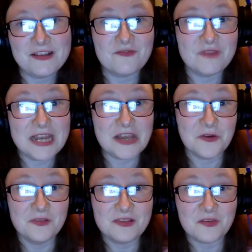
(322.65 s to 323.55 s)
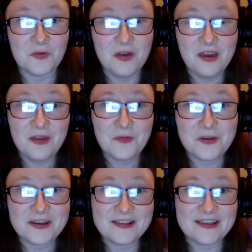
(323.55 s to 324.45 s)
It's really good. So we're
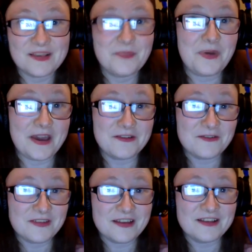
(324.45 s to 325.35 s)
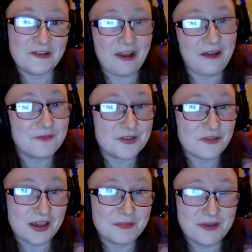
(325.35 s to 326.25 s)
going to say it's better than your average
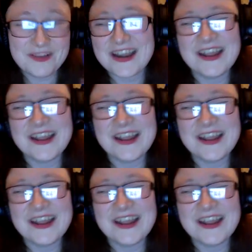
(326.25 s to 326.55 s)
crime novel.